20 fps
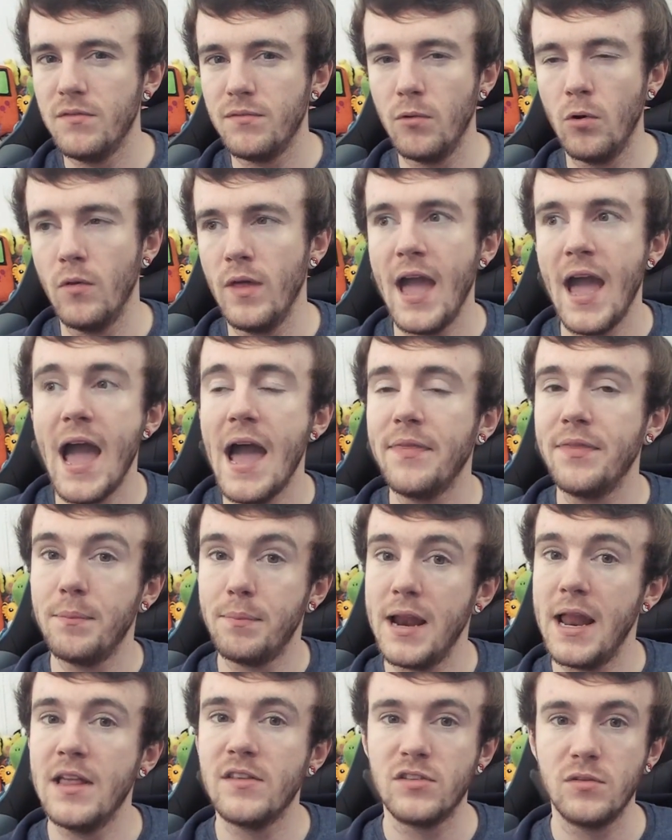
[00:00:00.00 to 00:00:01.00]
Or they had the
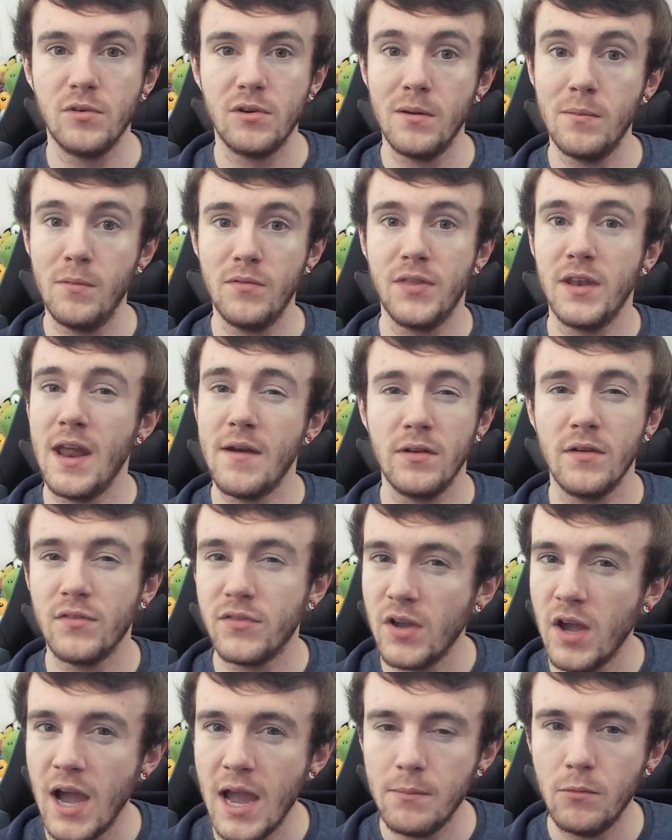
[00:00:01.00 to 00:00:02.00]
plans to begin with, didn't have enough
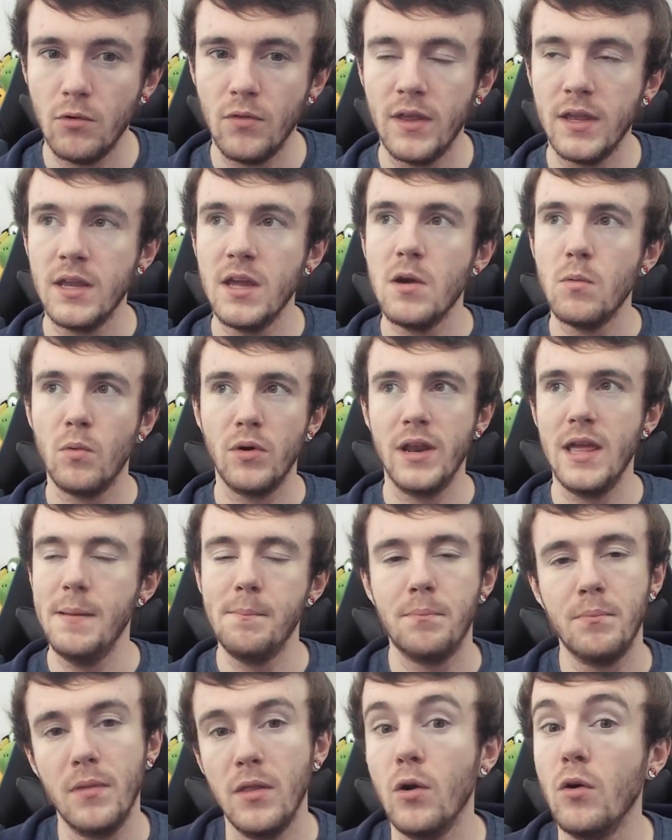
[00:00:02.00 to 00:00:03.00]
time, or they
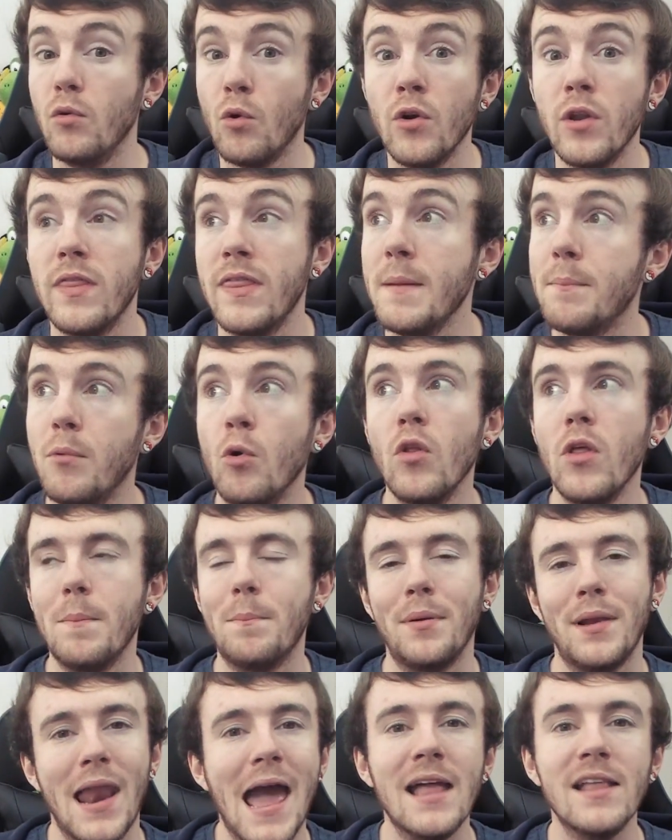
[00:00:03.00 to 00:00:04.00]

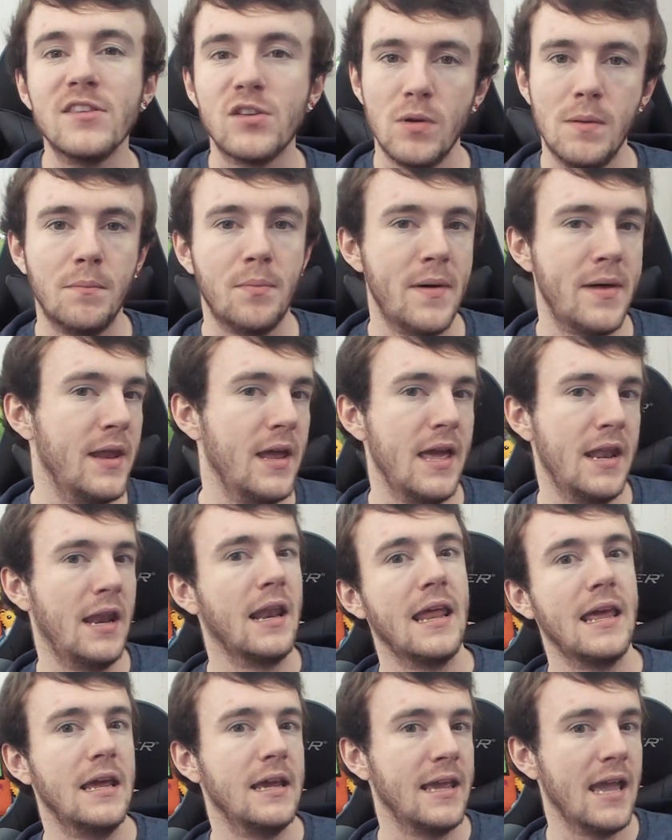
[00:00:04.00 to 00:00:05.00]
planned to implement it in a
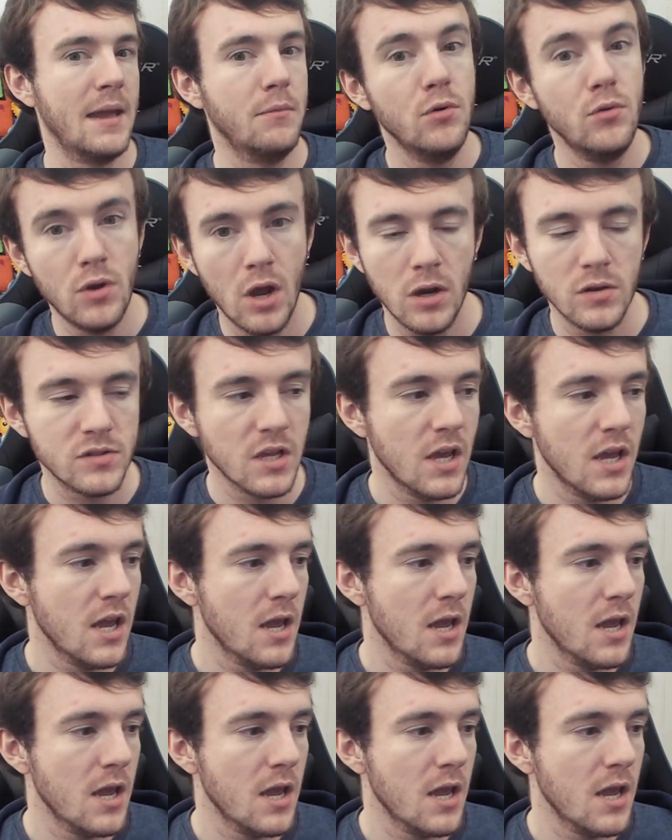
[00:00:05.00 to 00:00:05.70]
later game. Who knows?